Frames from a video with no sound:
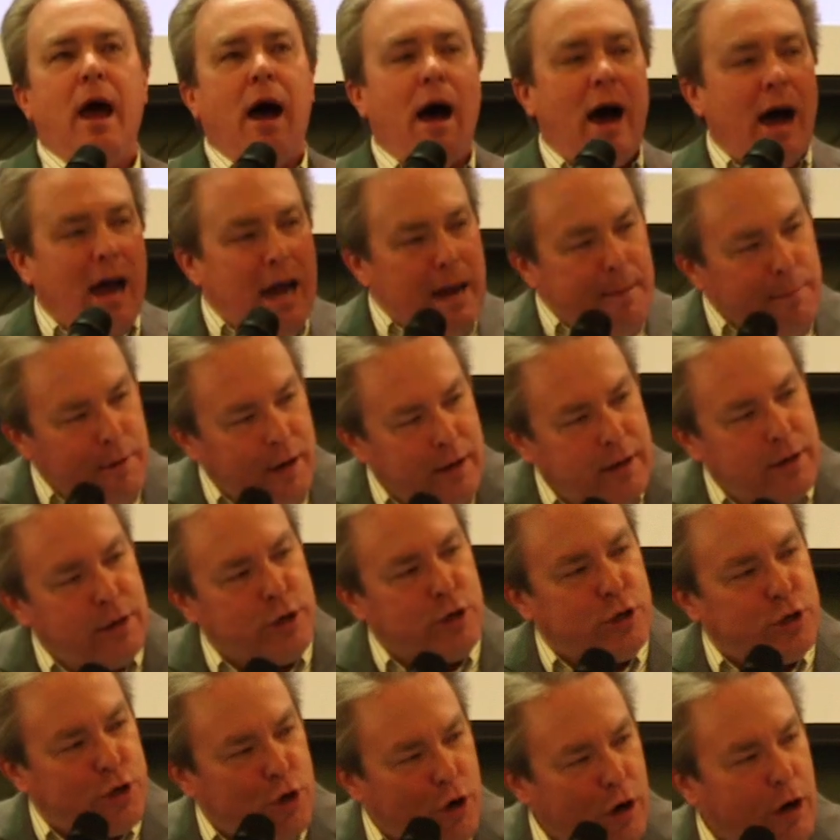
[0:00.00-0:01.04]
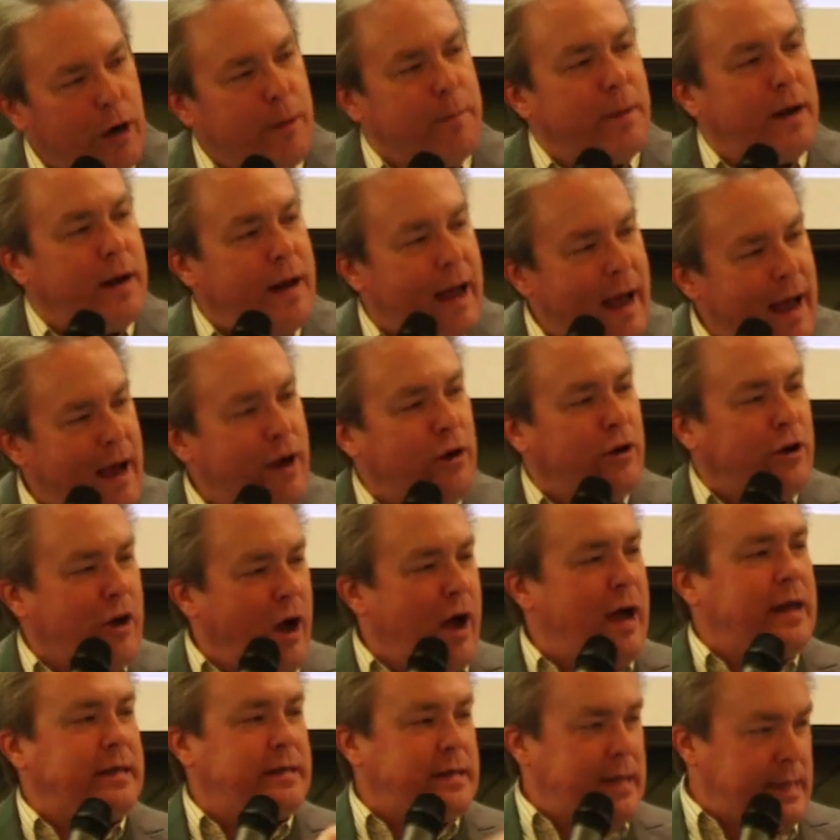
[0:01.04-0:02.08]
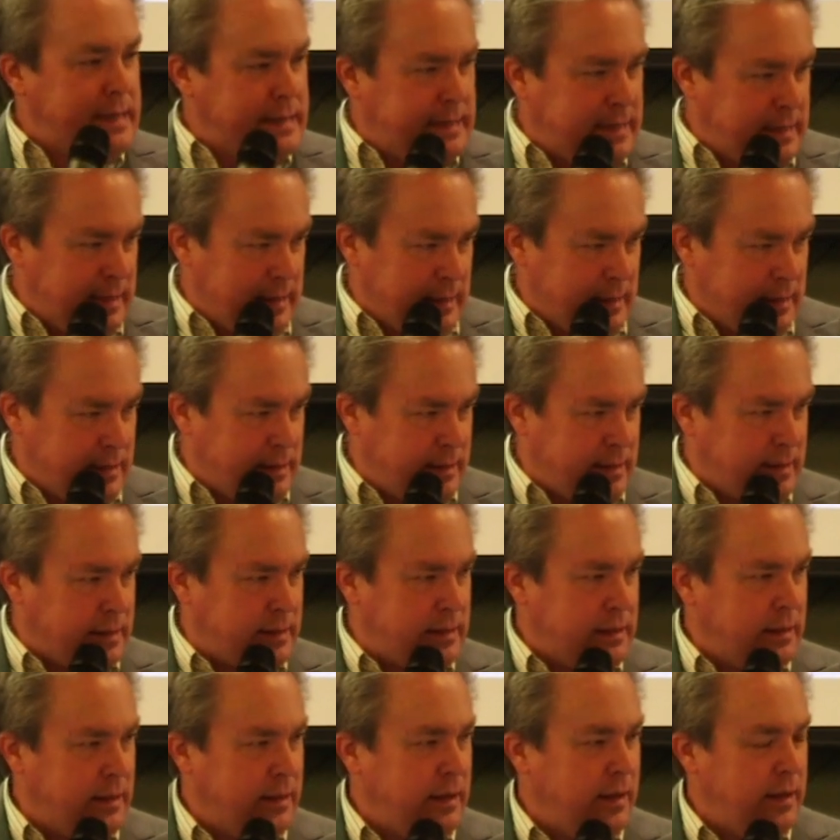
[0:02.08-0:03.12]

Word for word: I am going to determine how God does this.